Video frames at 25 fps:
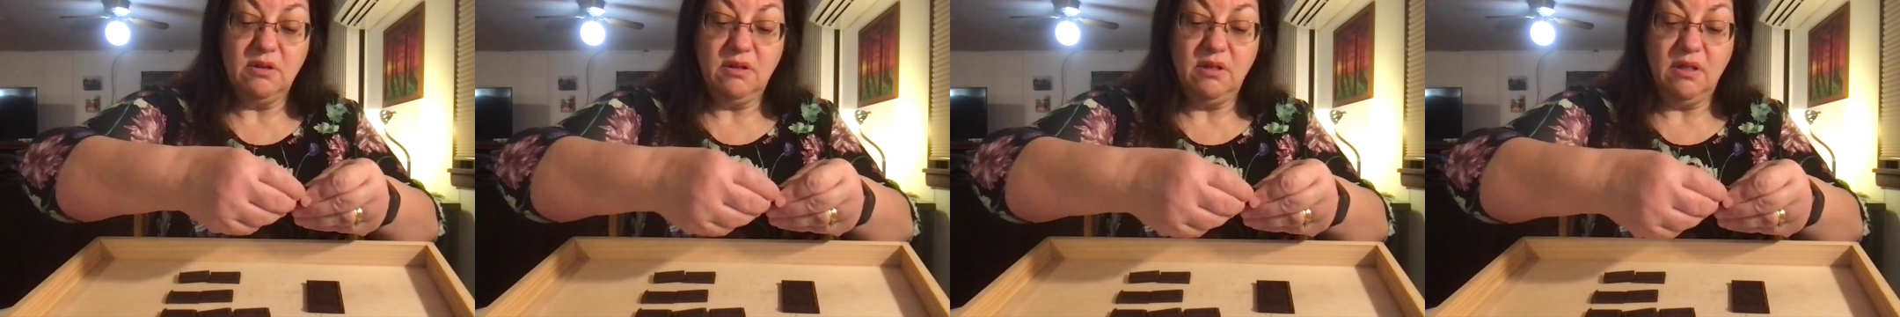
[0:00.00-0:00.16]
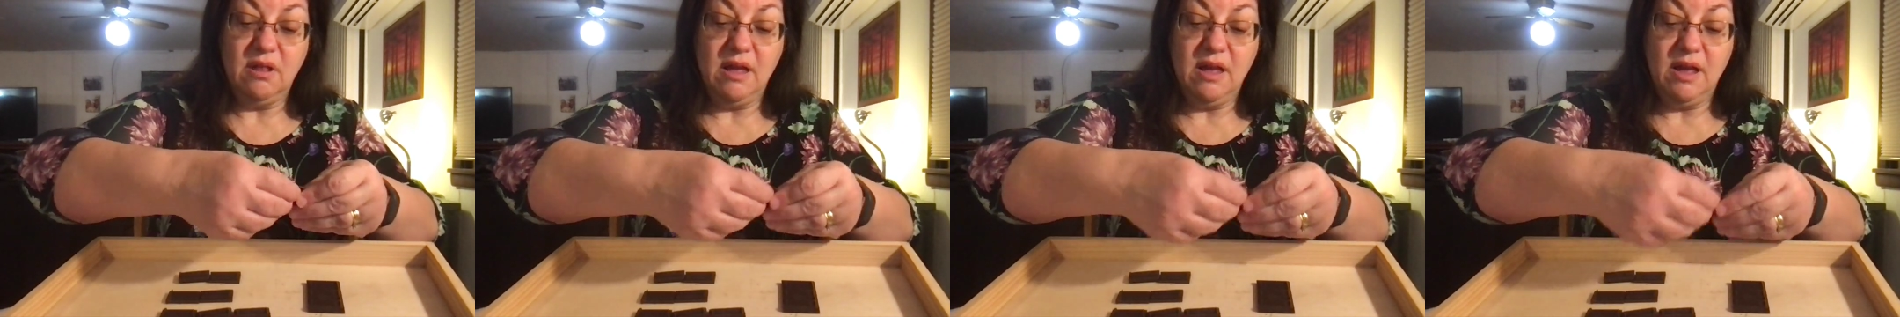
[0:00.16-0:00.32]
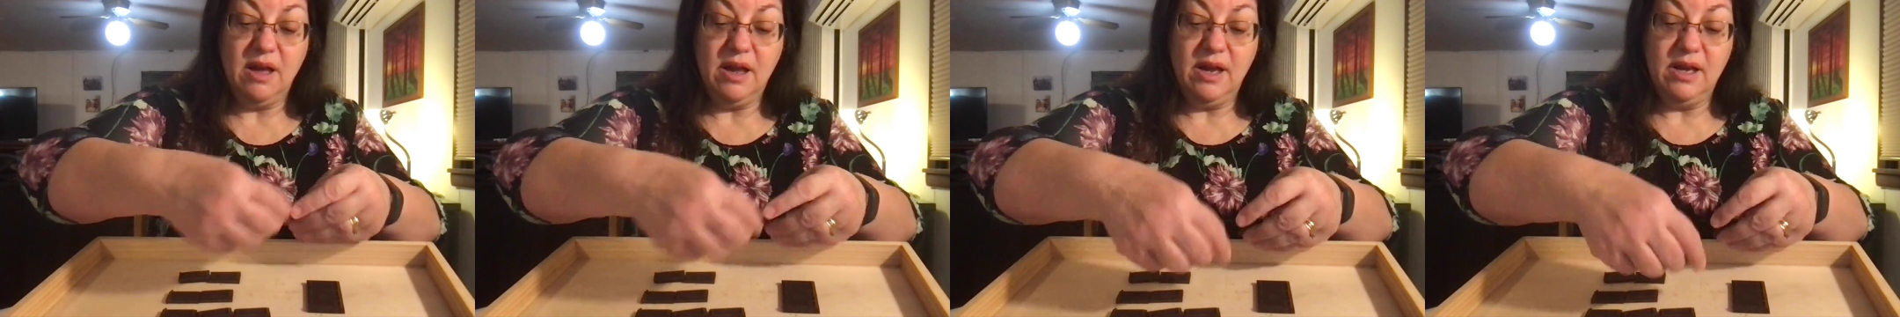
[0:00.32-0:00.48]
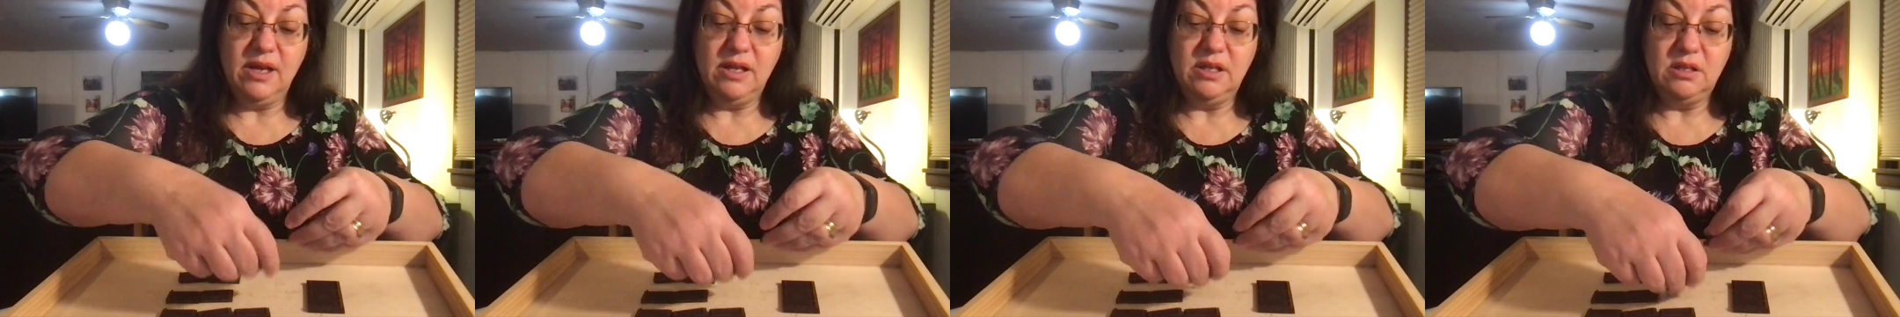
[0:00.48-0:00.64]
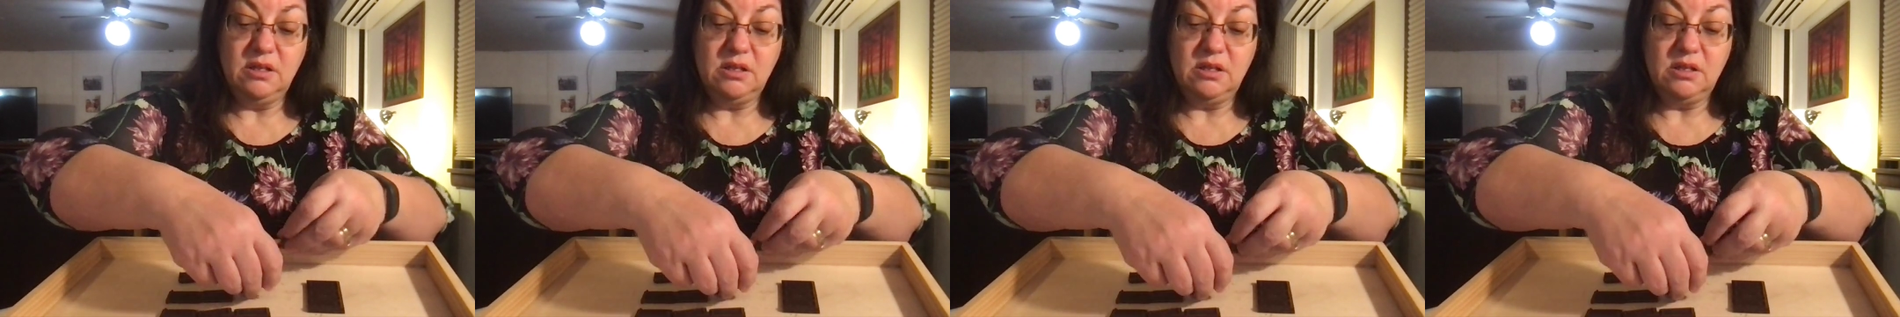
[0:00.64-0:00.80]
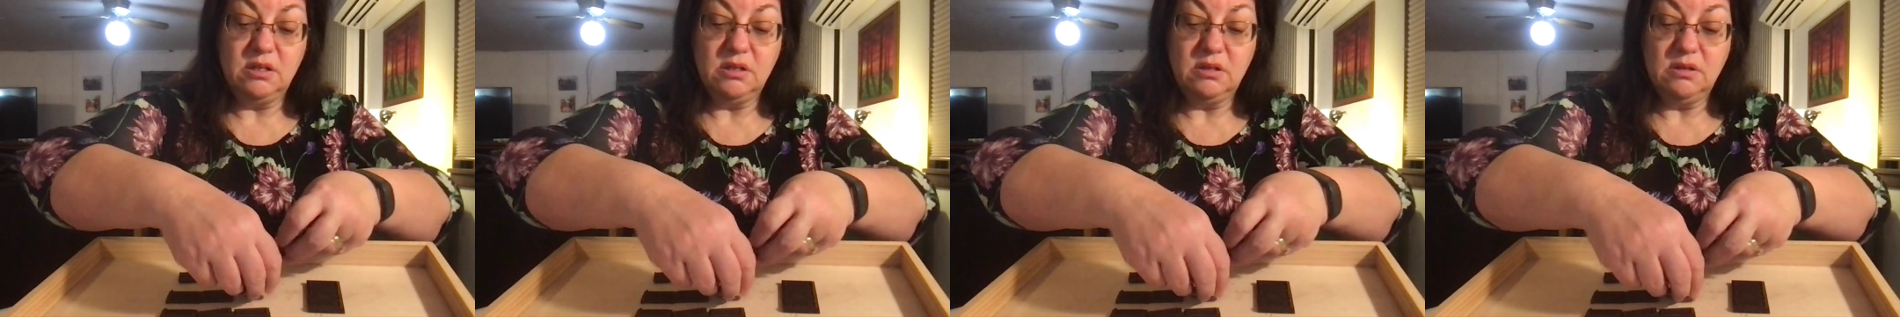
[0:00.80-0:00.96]

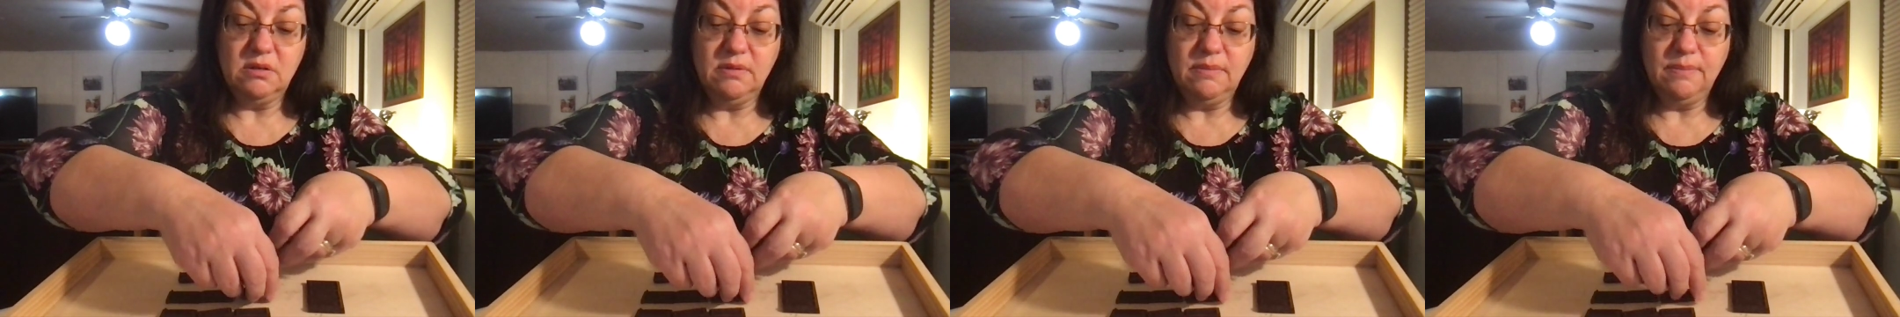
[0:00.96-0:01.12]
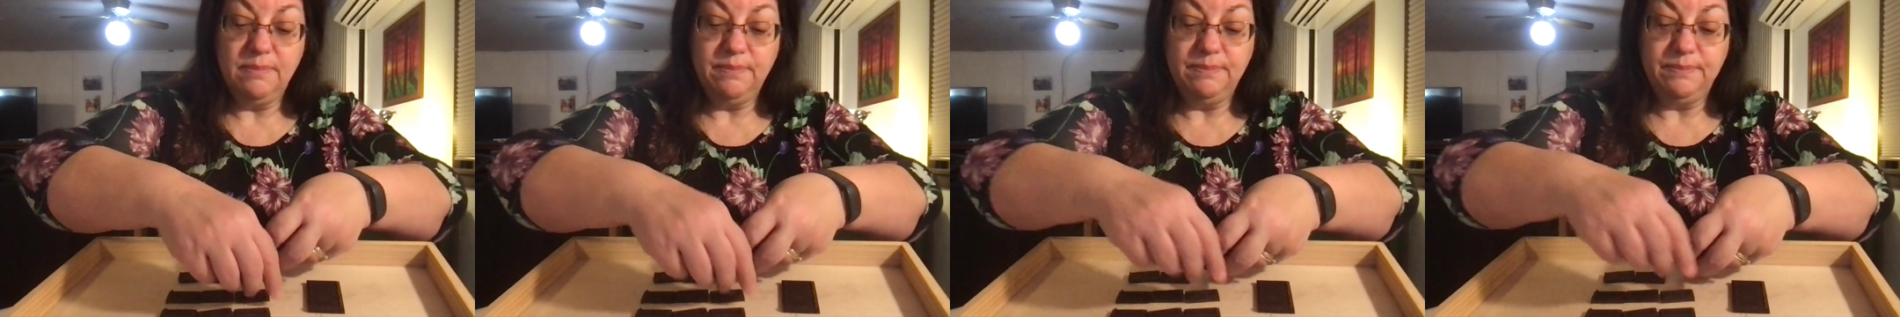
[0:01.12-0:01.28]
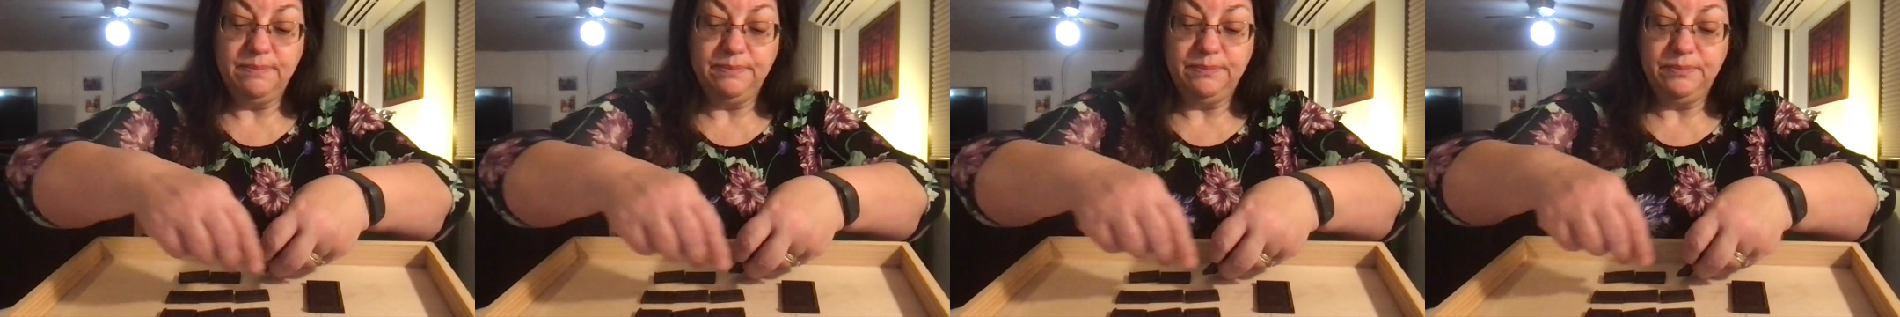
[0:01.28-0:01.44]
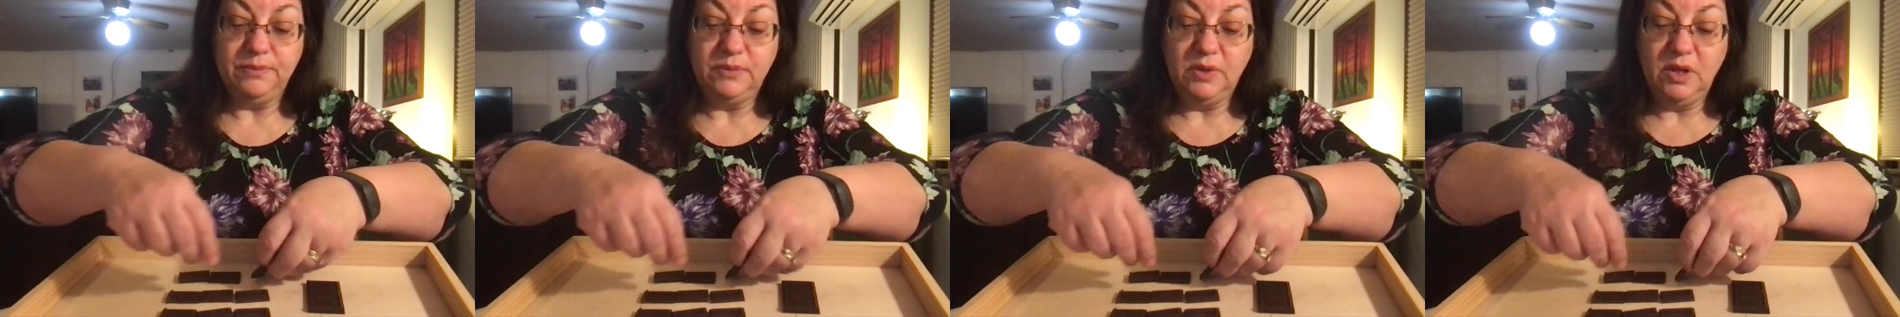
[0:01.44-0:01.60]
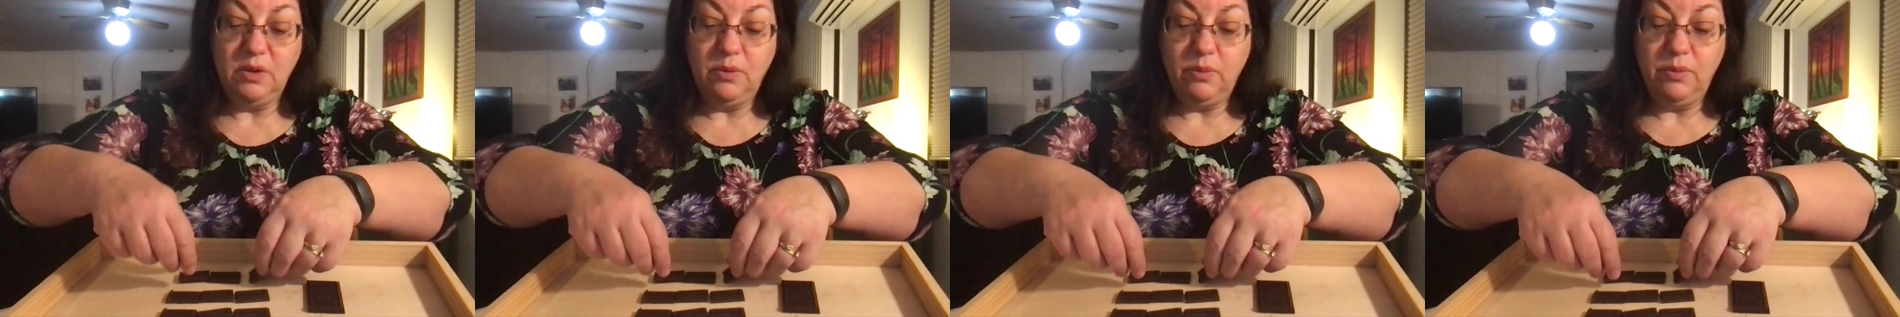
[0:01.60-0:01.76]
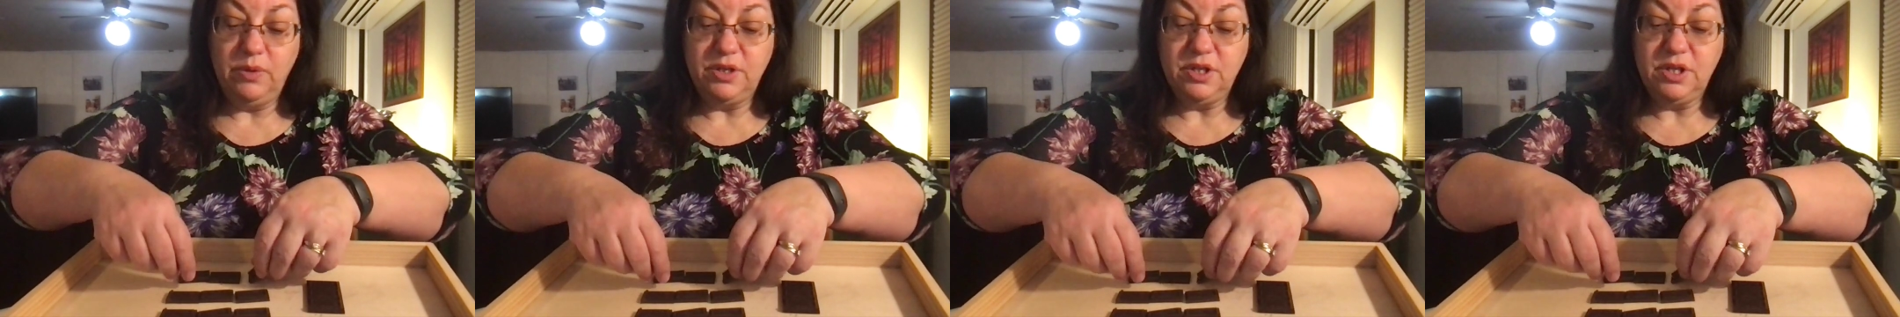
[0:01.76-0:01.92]
lines,
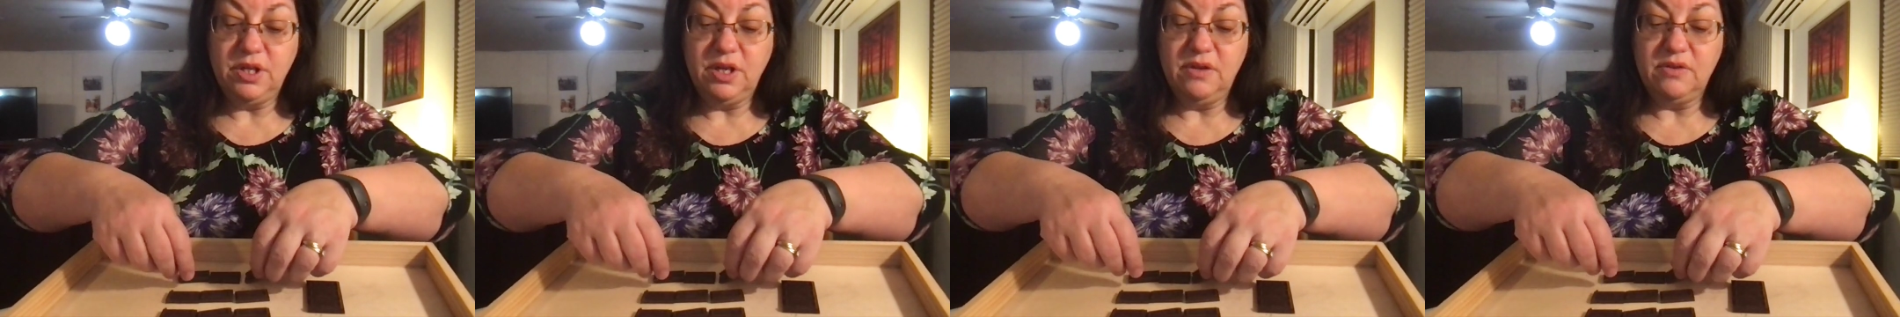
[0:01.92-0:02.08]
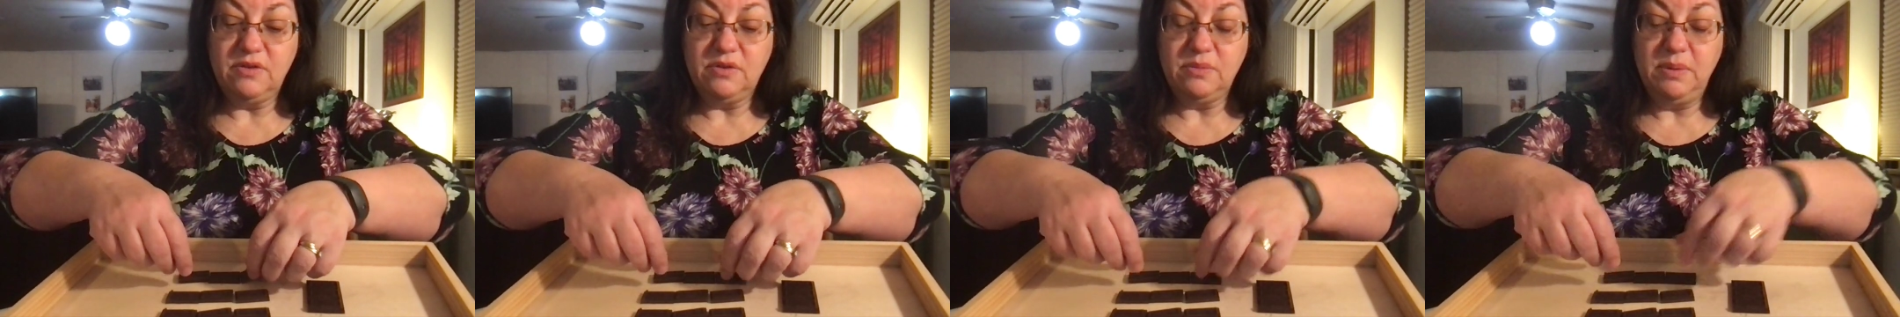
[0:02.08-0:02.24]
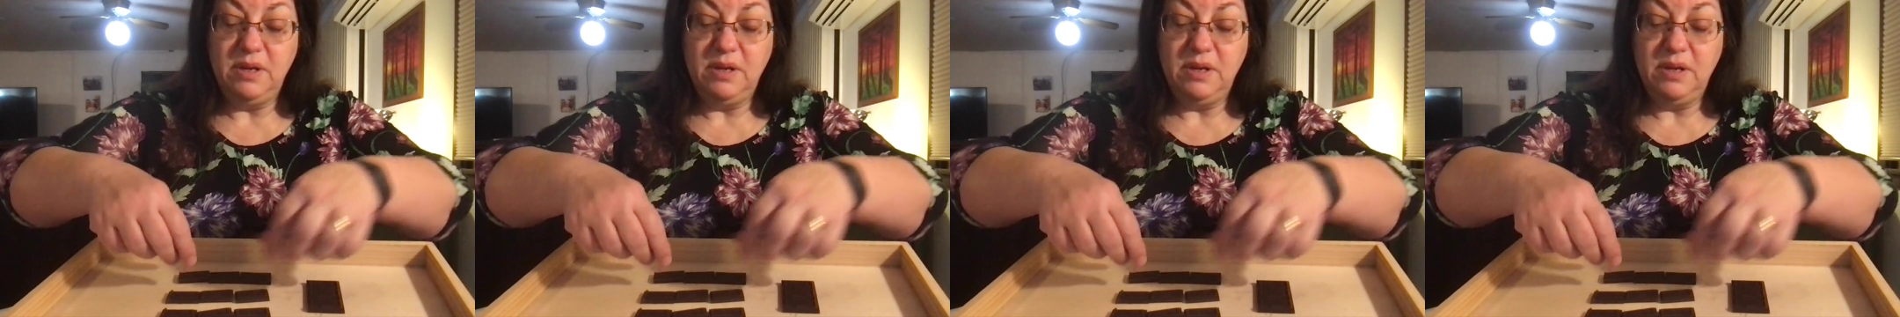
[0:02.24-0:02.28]
which gives